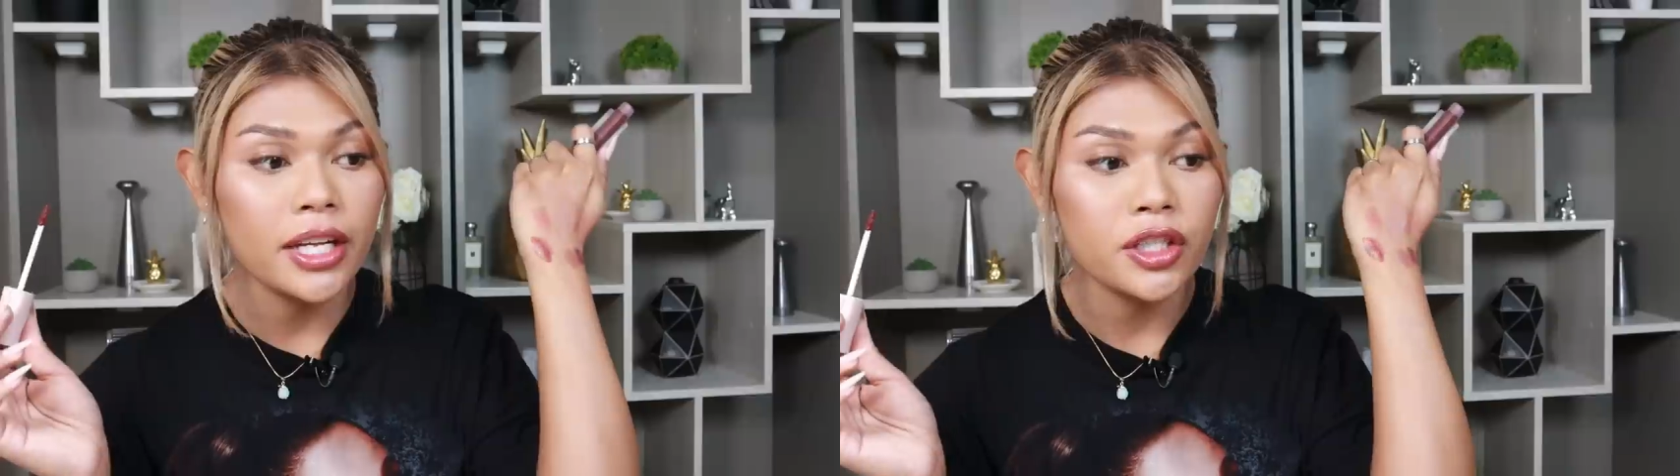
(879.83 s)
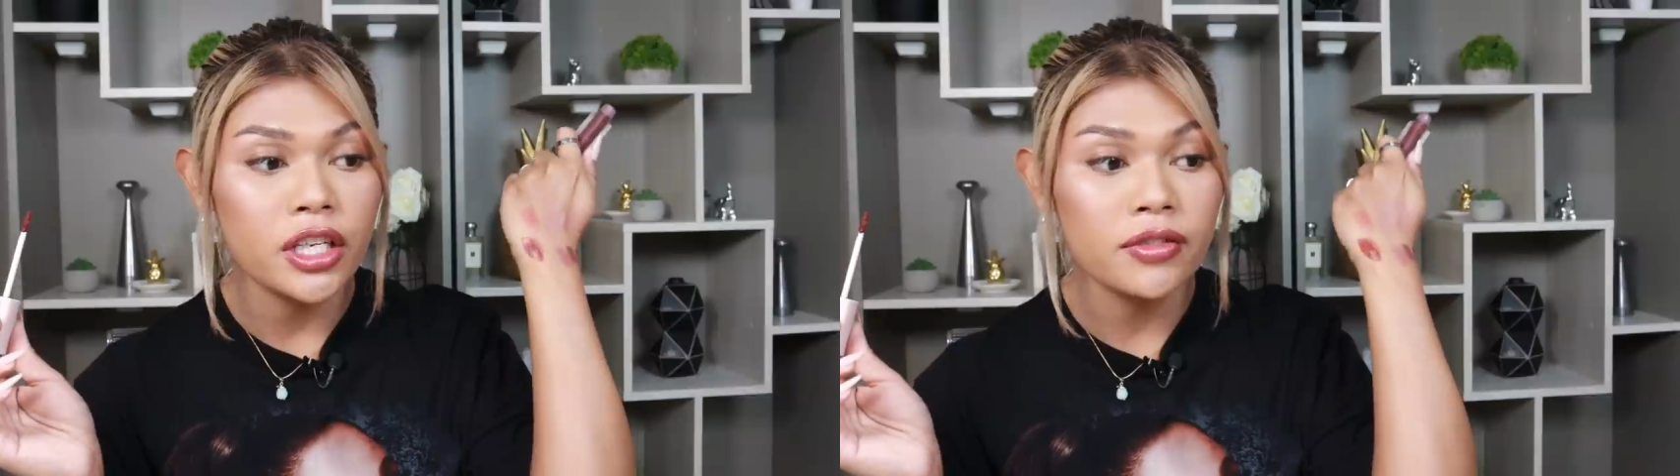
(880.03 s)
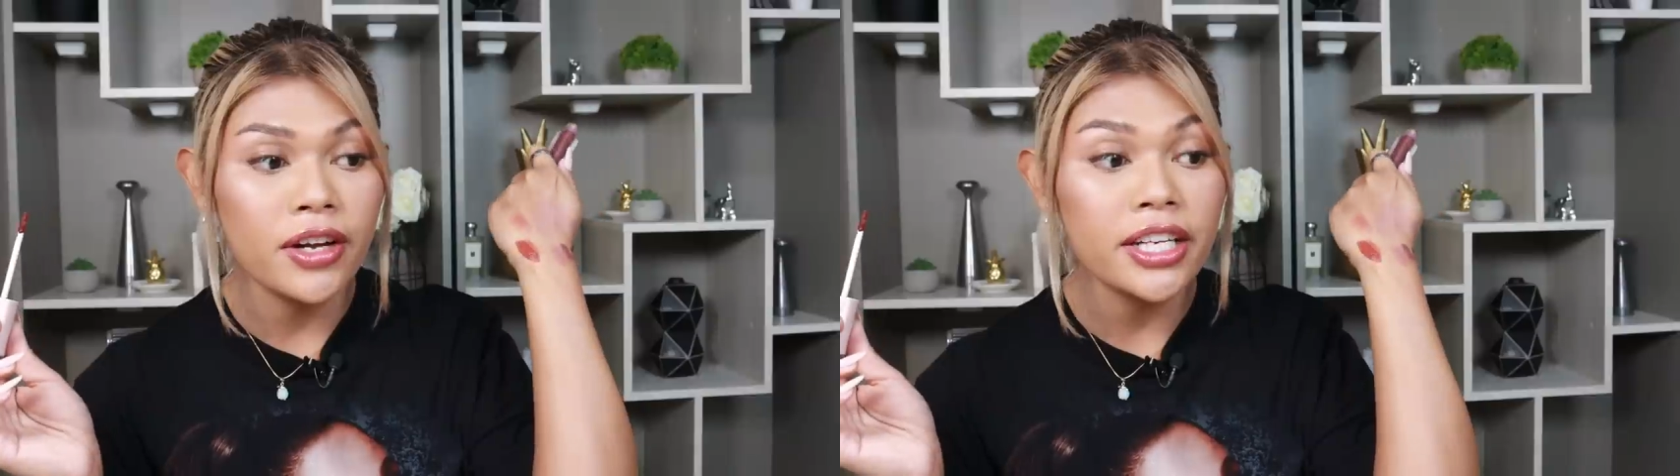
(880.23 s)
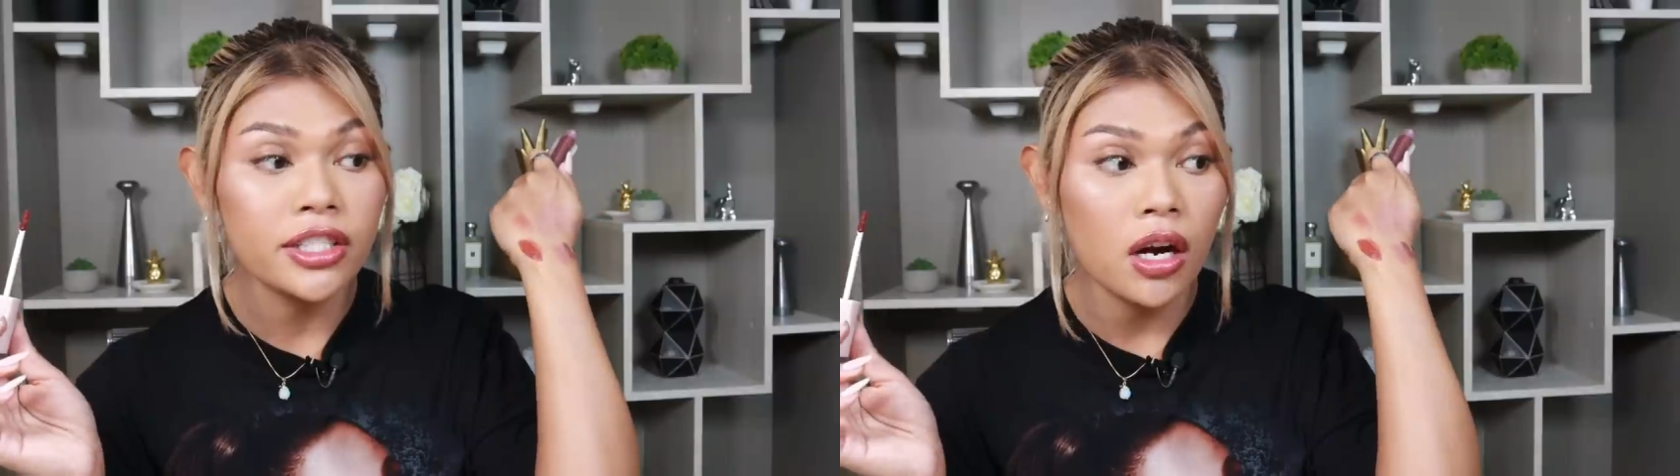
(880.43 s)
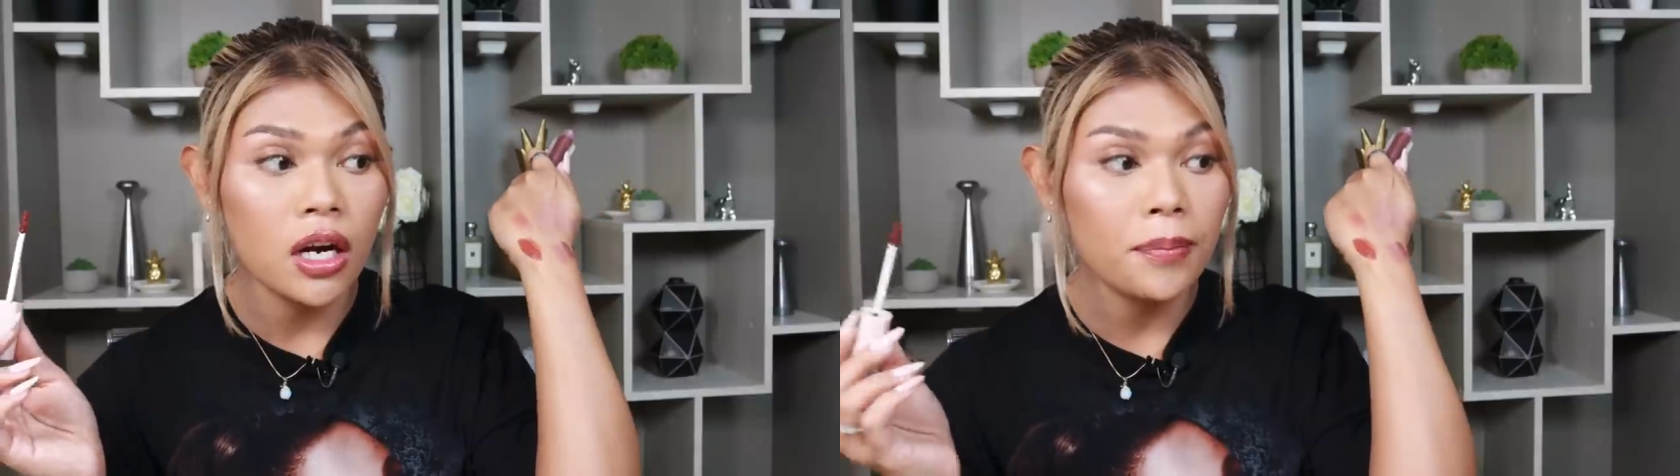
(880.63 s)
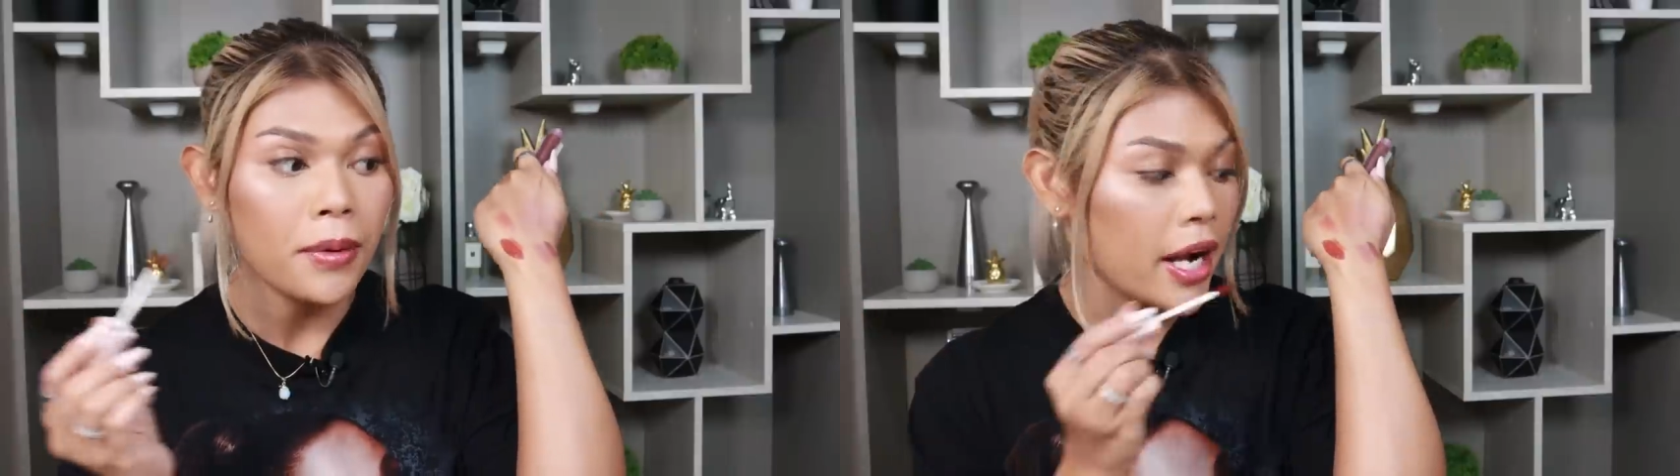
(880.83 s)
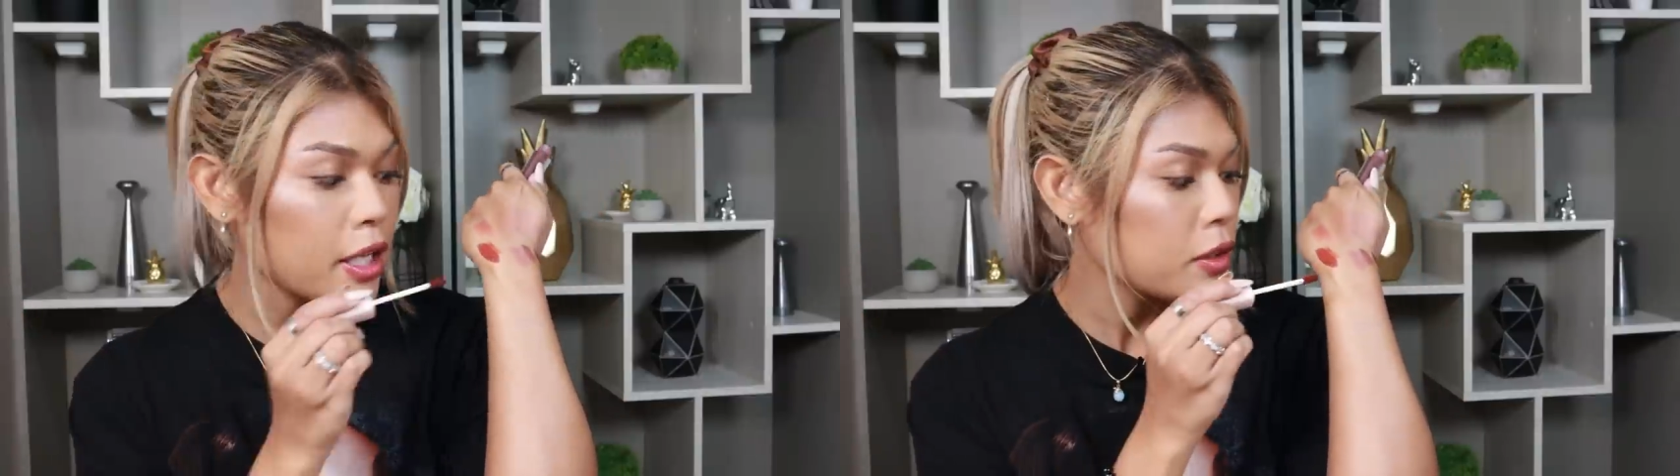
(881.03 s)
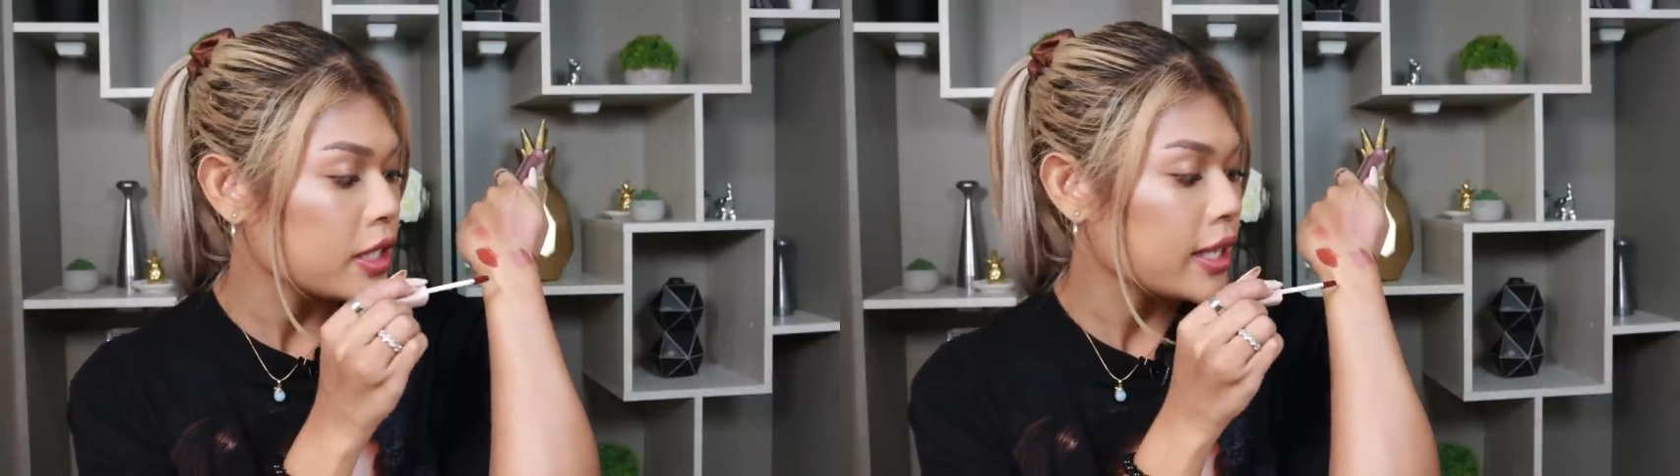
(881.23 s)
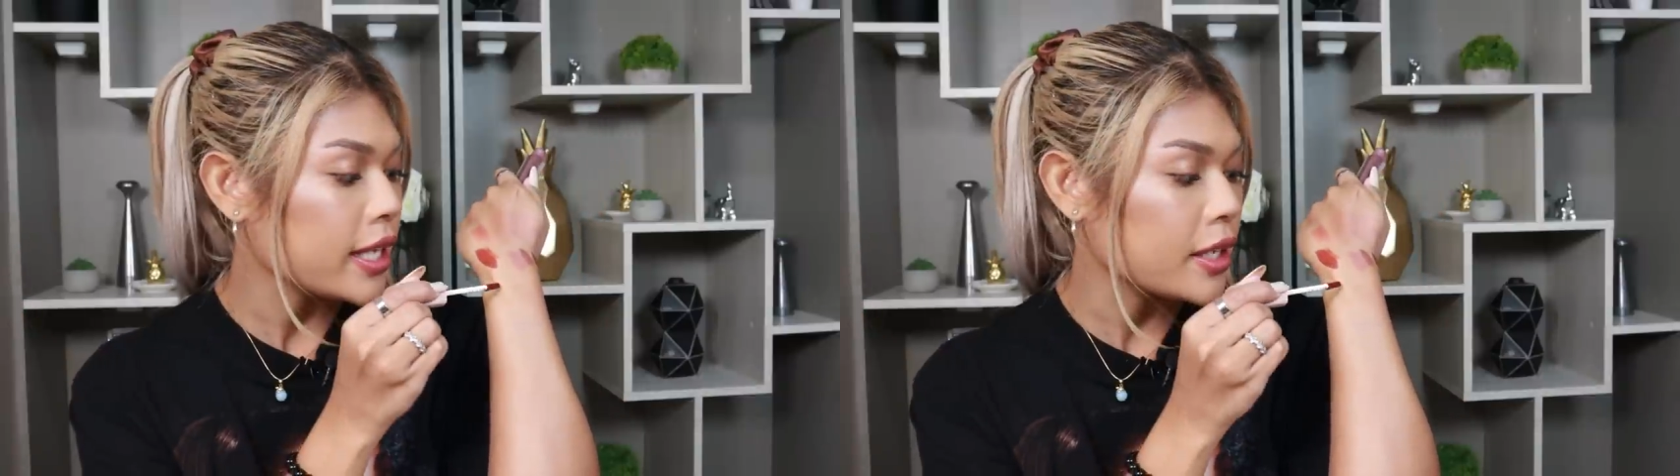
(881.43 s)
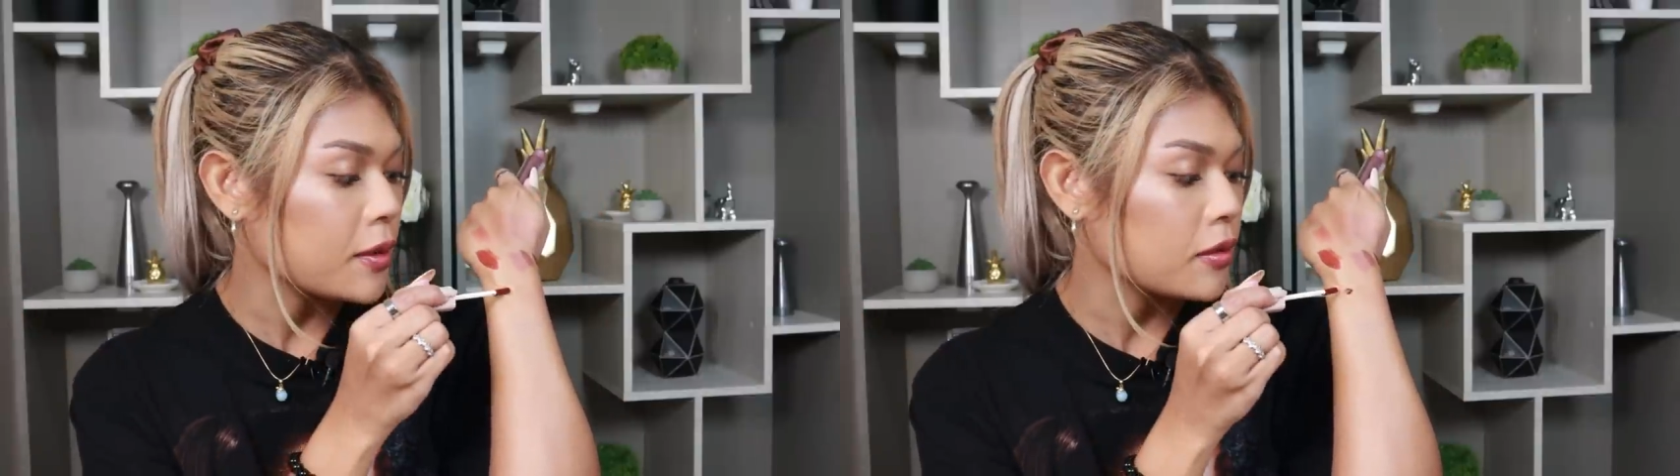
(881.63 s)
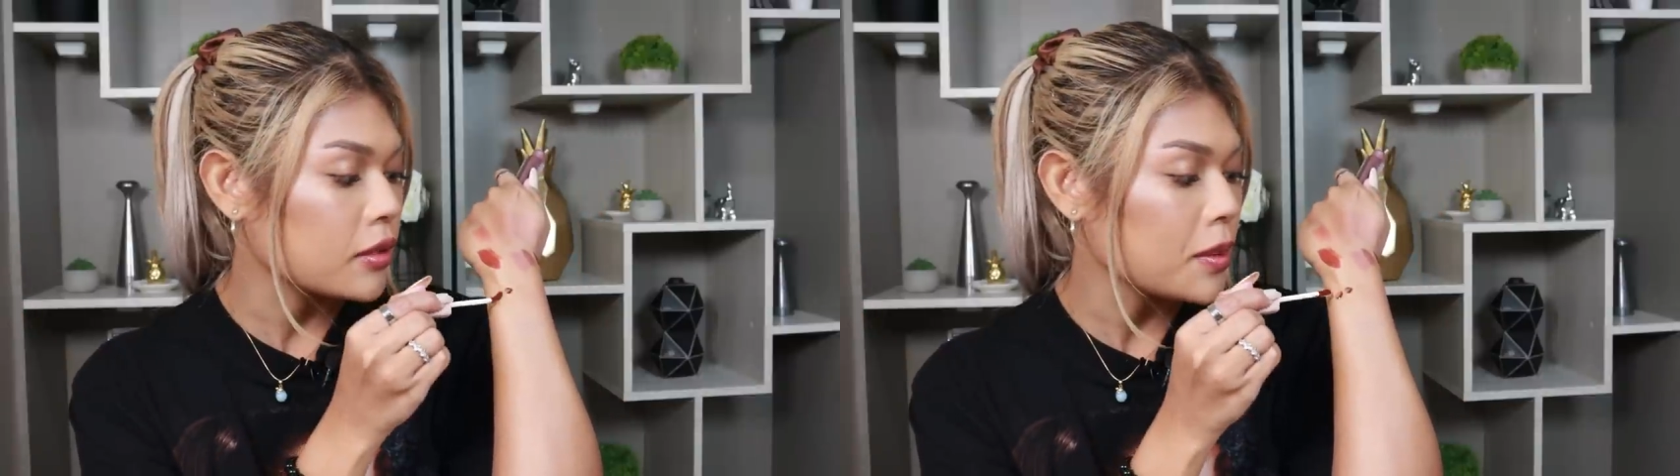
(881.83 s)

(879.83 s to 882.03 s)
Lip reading: And sure, it's very dark, but I use it like yung